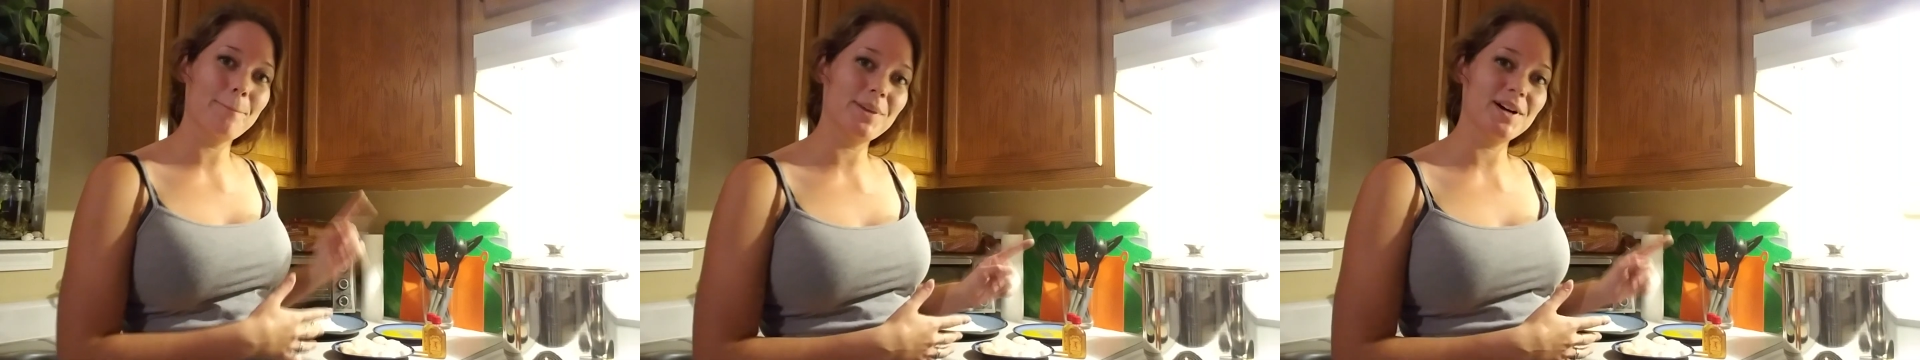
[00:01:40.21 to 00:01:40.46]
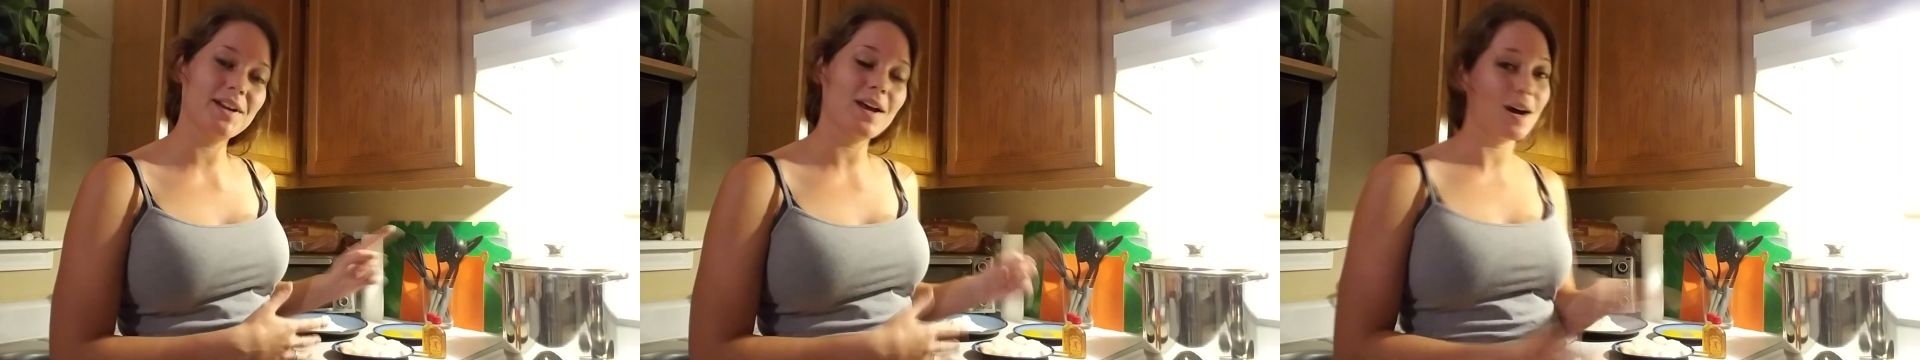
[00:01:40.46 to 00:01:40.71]

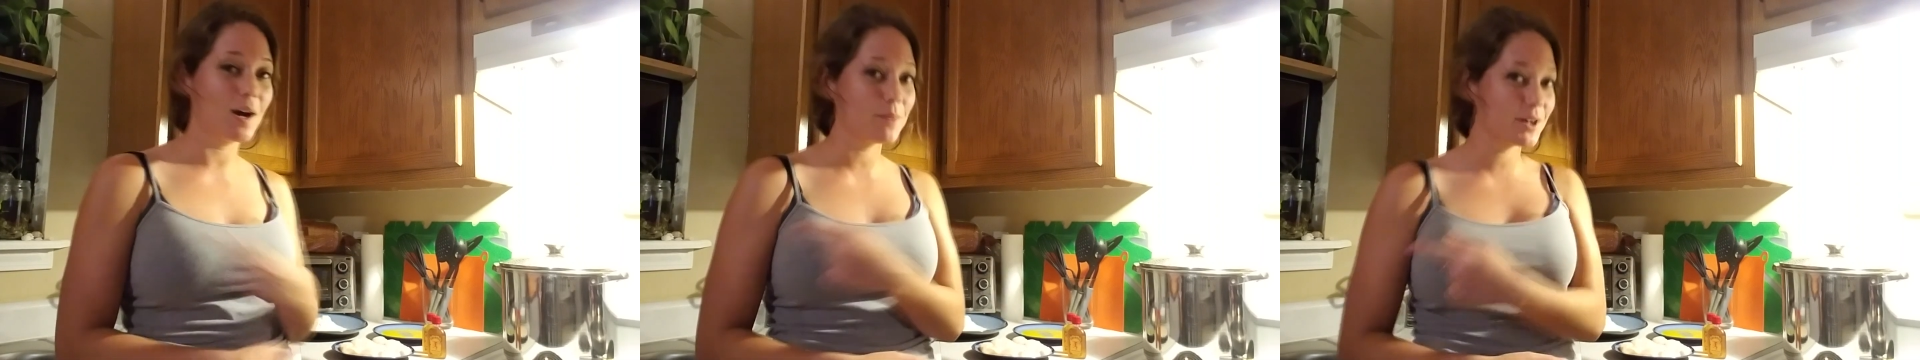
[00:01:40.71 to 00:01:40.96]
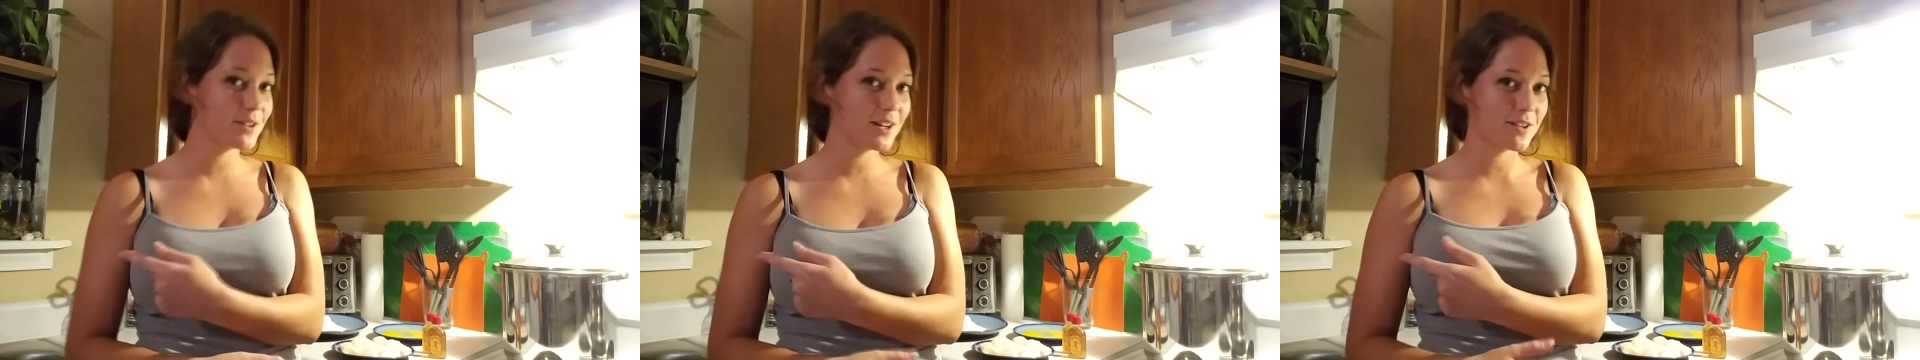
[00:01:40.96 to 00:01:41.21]
but I'm
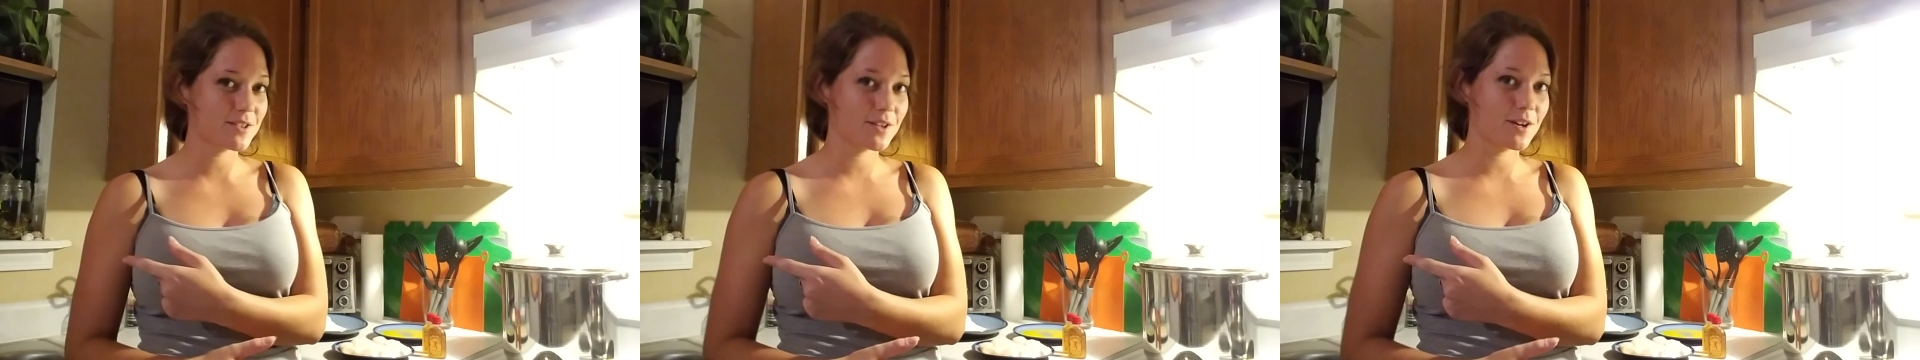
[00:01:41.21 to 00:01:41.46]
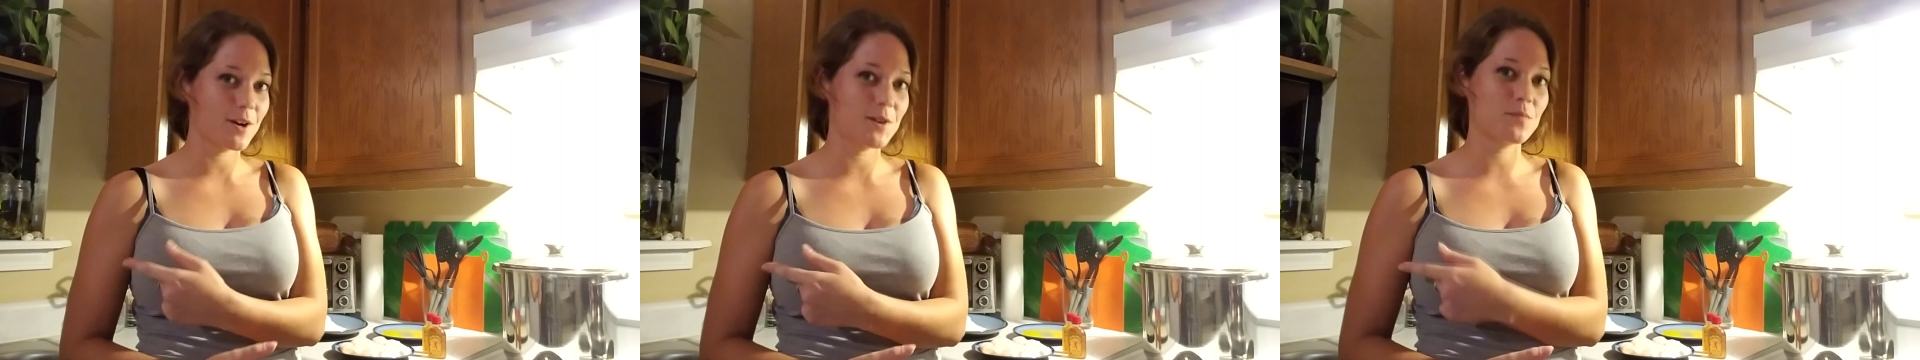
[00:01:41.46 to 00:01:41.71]
gonna run out to the
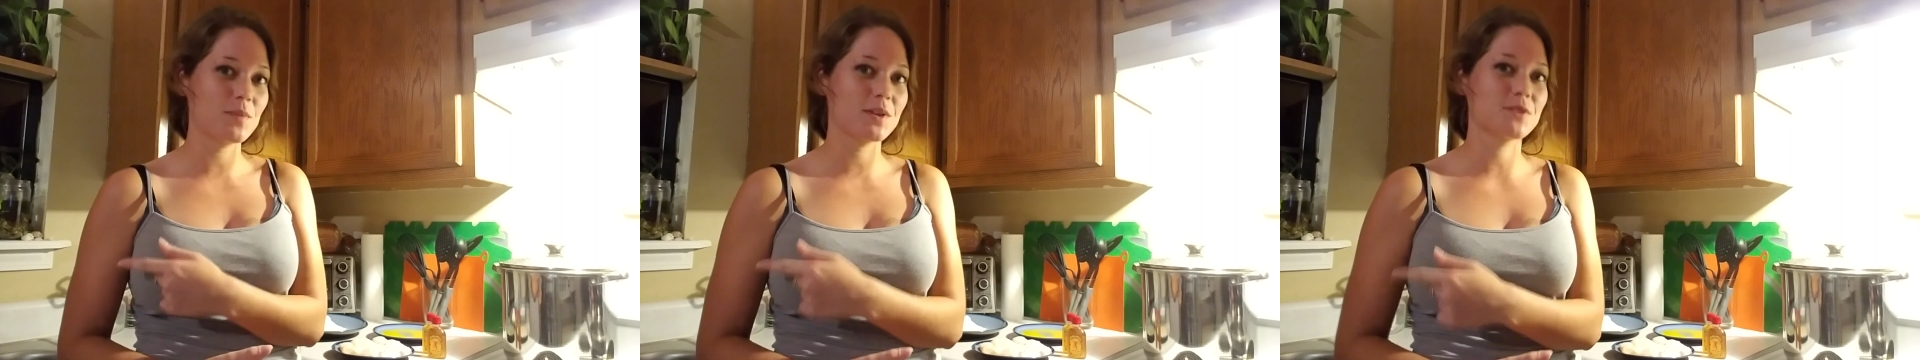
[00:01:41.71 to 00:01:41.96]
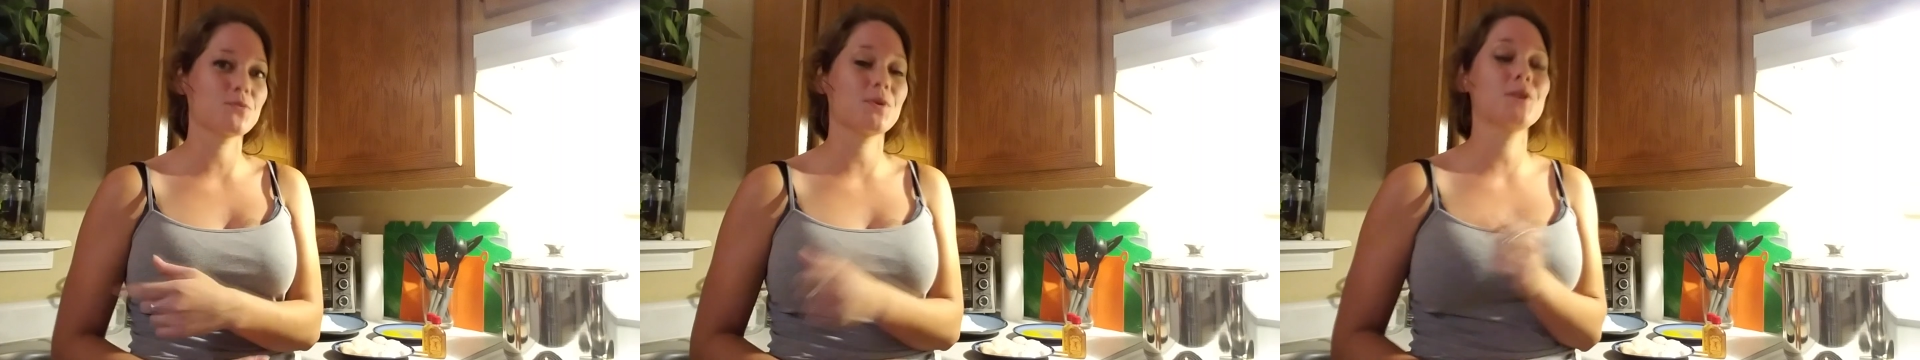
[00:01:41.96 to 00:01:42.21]
garden
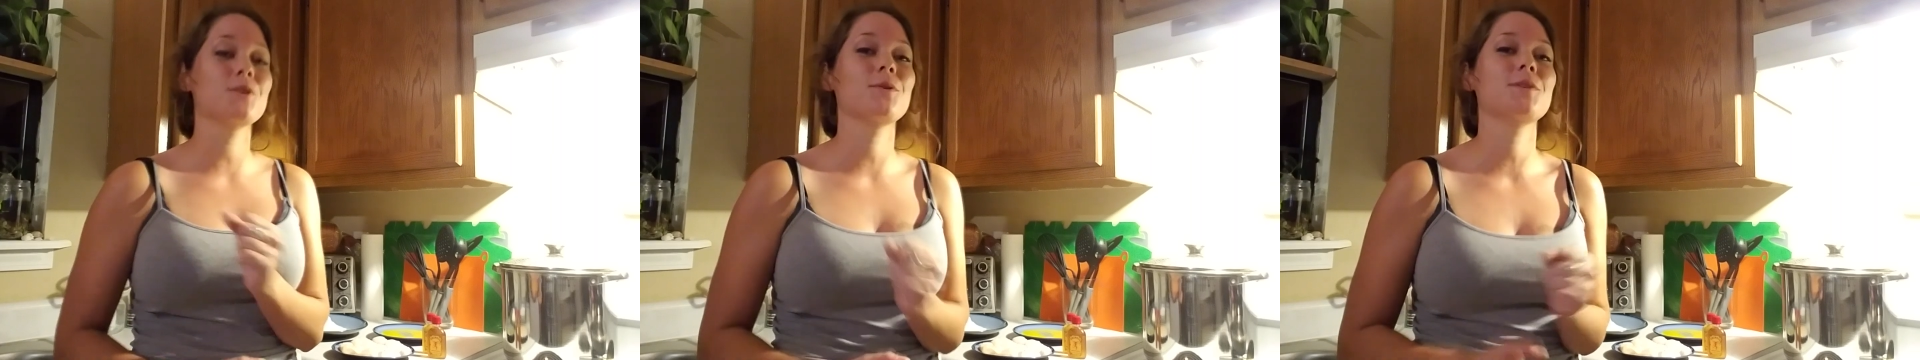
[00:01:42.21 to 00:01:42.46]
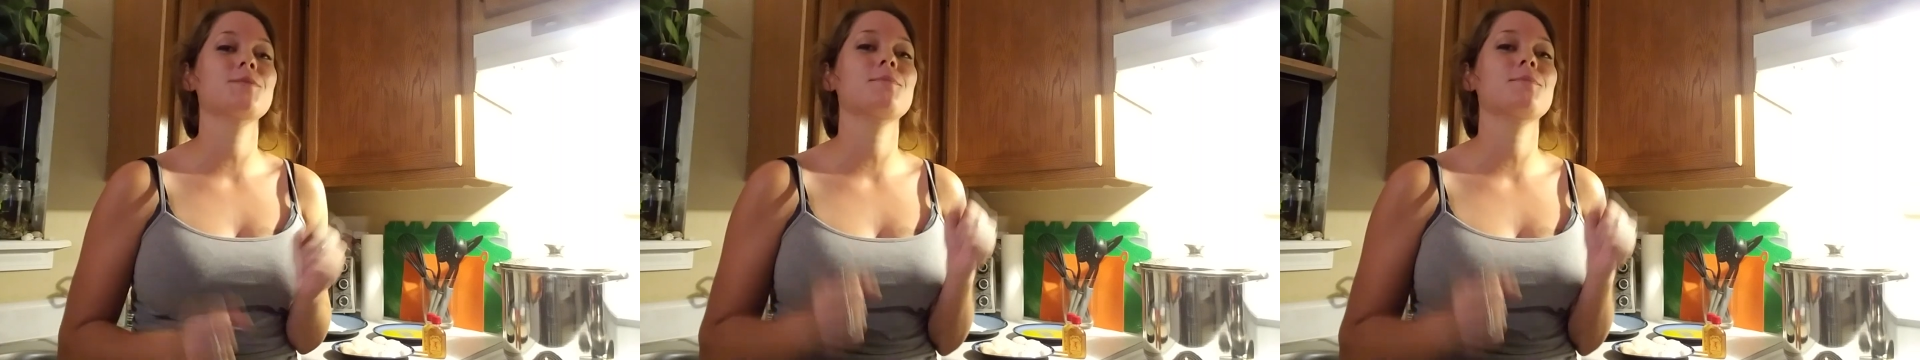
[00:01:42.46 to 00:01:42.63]
because we are going to